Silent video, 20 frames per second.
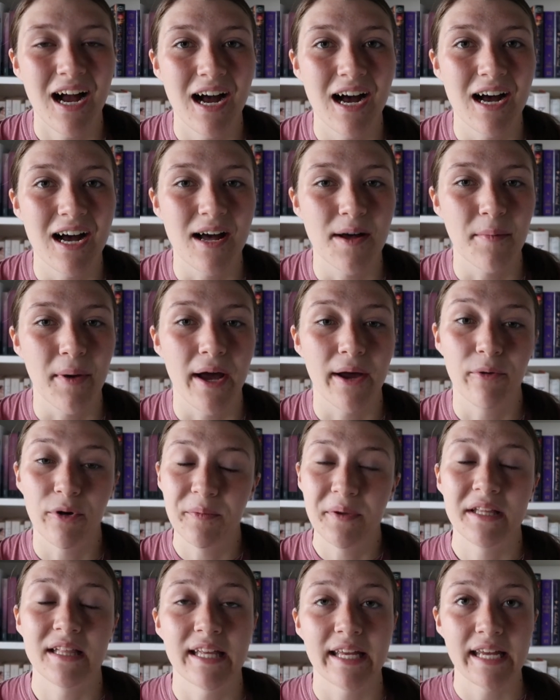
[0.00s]
I will
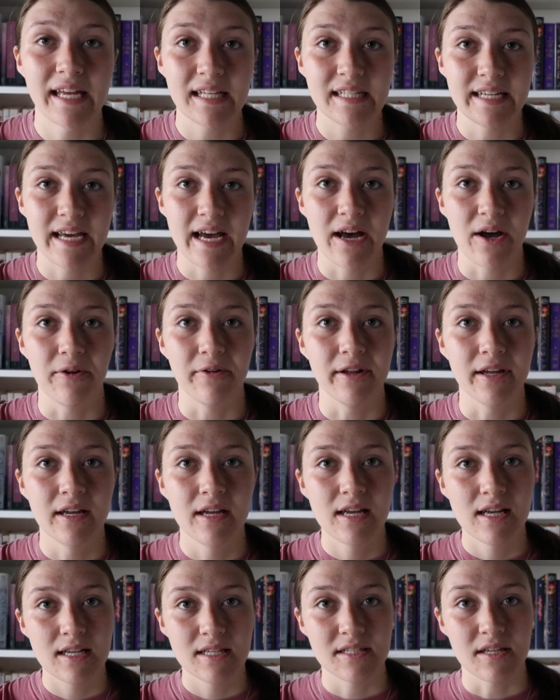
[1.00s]
be linking down
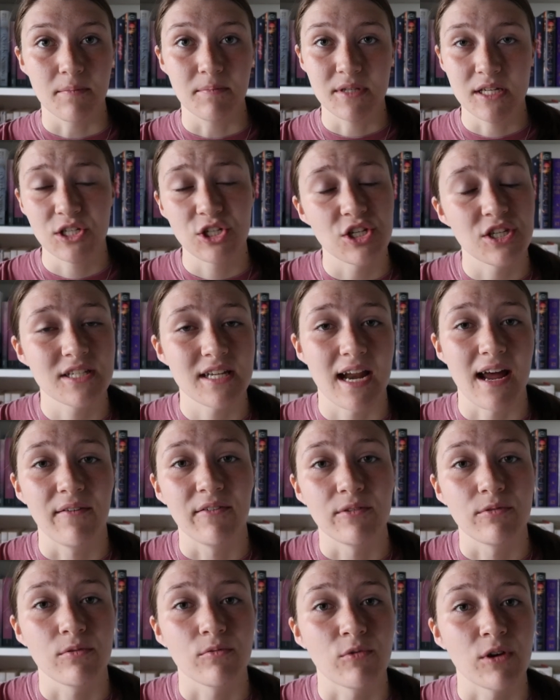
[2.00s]
some petitions that
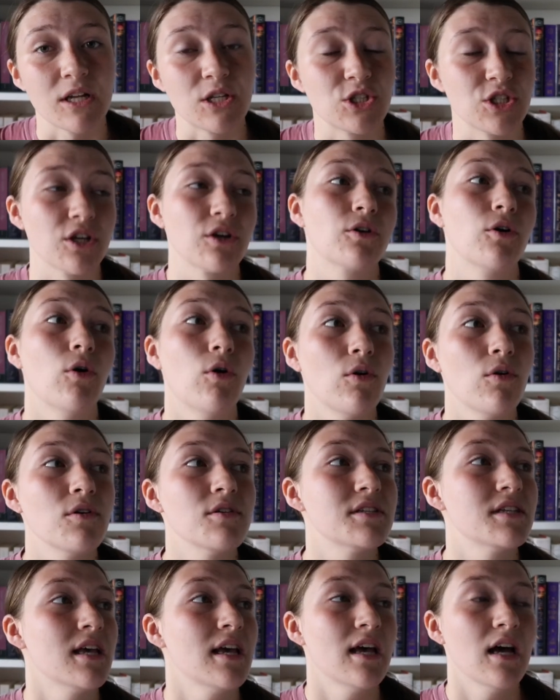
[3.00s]
haven't reached their
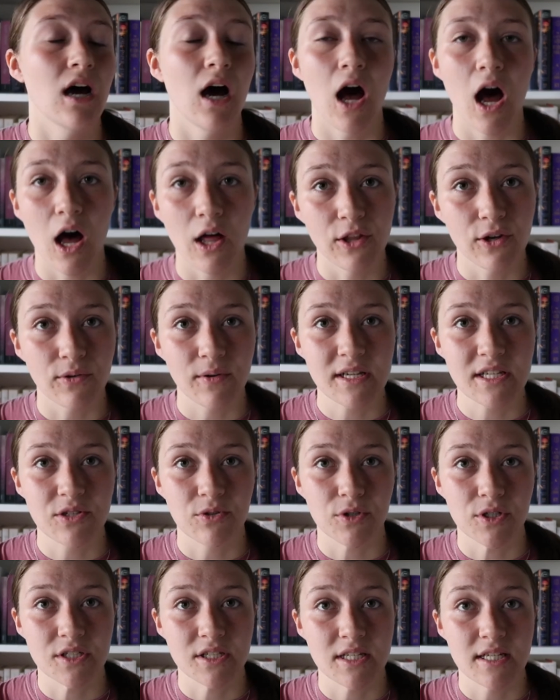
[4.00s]
goals, other
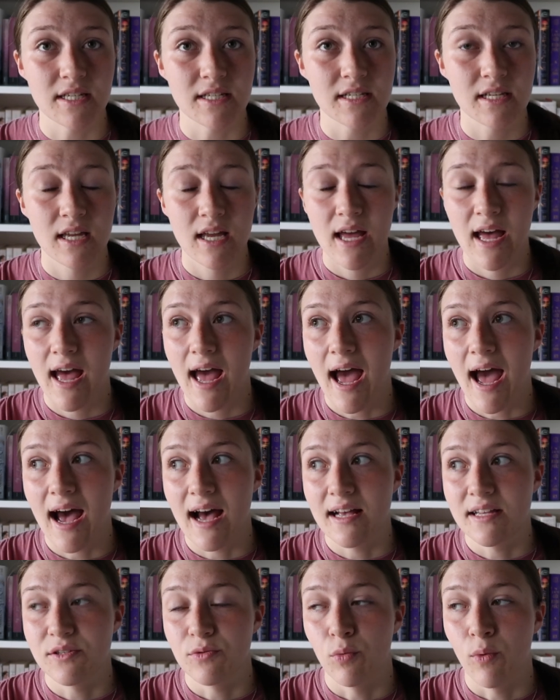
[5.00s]
resources,
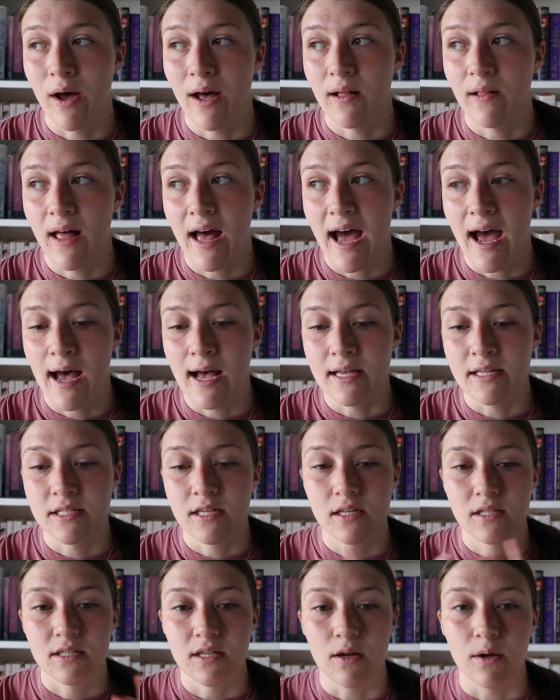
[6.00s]
as well as
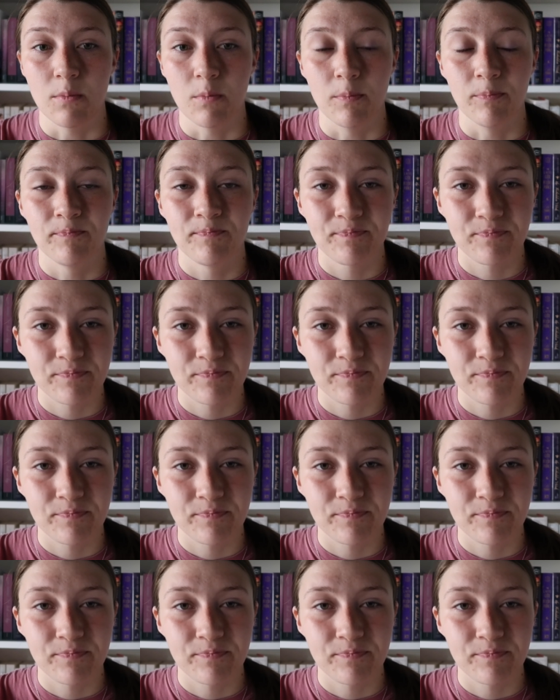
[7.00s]
some